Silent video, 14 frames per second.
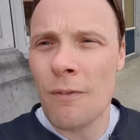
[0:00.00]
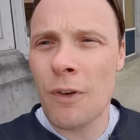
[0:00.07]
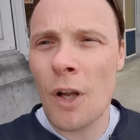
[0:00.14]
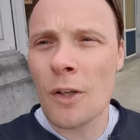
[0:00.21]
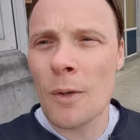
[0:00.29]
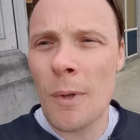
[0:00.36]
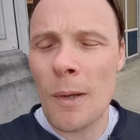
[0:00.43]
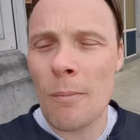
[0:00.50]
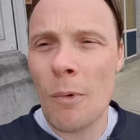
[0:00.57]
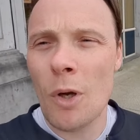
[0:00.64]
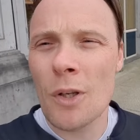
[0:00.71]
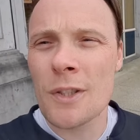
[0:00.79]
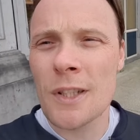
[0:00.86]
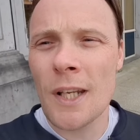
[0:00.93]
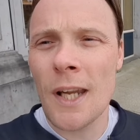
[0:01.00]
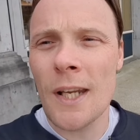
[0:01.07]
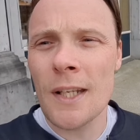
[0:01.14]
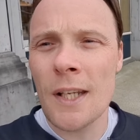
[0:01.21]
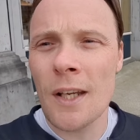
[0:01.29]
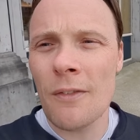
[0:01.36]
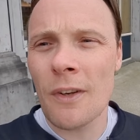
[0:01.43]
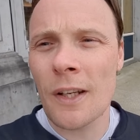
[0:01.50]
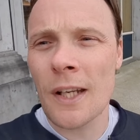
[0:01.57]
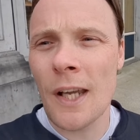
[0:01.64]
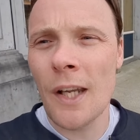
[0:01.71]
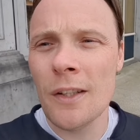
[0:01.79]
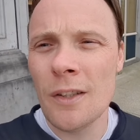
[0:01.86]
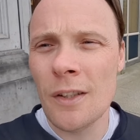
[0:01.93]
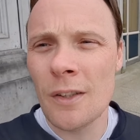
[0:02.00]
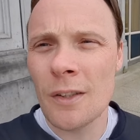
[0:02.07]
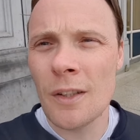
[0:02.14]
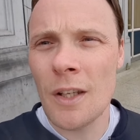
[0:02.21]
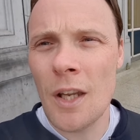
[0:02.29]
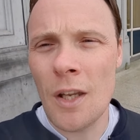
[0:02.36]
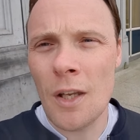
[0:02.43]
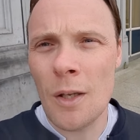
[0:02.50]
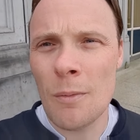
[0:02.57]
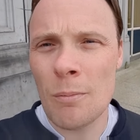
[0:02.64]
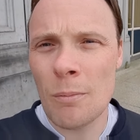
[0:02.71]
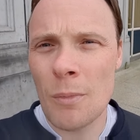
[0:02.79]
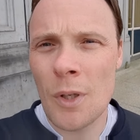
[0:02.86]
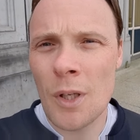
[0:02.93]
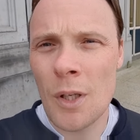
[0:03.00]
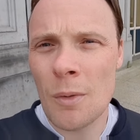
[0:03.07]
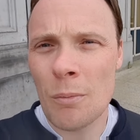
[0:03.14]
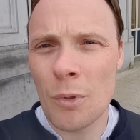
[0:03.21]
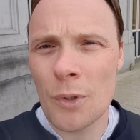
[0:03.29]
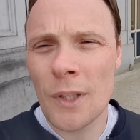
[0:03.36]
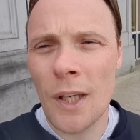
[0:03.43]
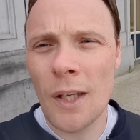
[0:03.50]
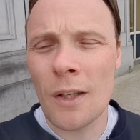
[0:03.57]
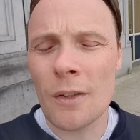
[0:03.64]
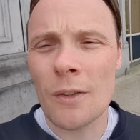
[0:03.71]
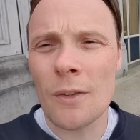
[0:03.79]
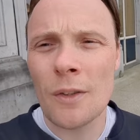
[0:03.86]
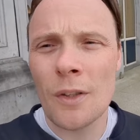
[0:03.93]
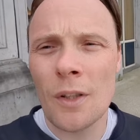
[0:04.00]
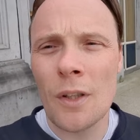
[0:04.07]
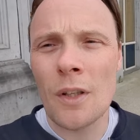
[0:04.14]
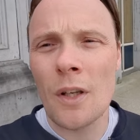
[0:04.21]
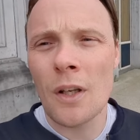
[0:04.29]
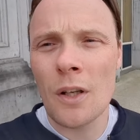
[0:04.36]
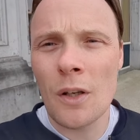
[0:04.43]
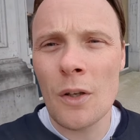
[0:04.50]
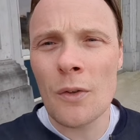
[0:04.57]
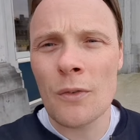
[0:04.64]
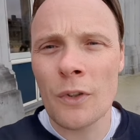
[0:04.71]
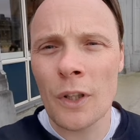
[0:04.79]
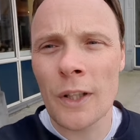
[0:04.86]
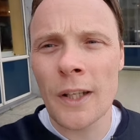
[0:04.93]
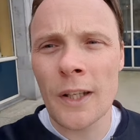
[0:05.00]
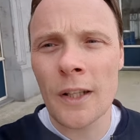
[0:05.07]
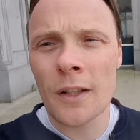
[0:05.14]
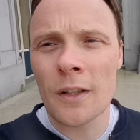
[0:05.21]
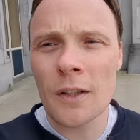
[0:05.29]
vlog a bit more today if I can um, but yeah hopefully